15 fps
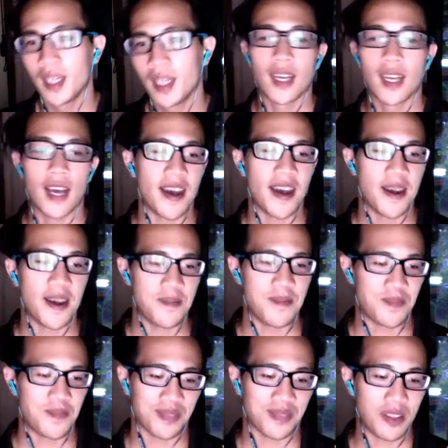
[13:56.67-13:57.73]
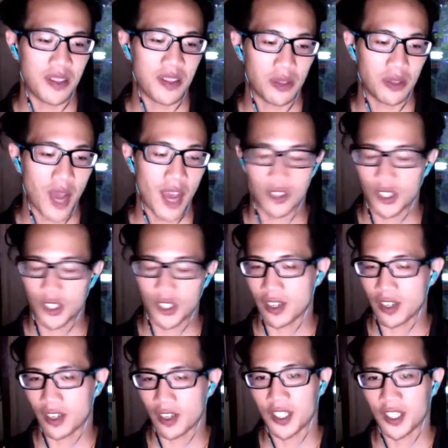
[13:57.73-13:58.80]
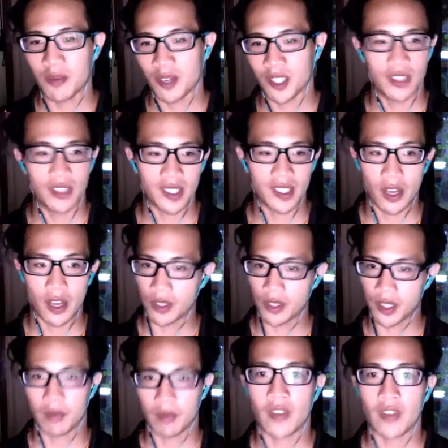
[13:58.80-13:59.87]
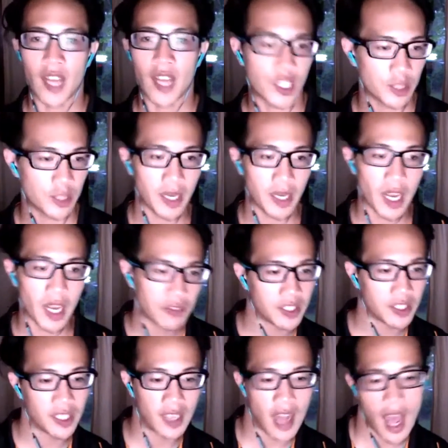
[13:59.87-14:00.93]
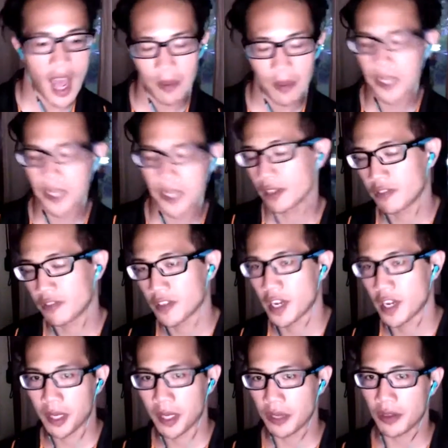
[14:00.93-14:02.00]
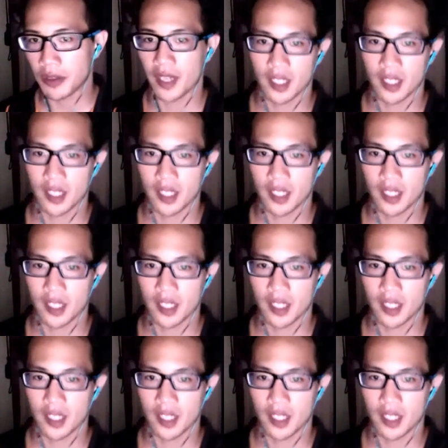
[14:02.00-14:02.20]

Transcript: You have to start somewhere, so you need to own some flashes, but I've seen absolutely phenomenal things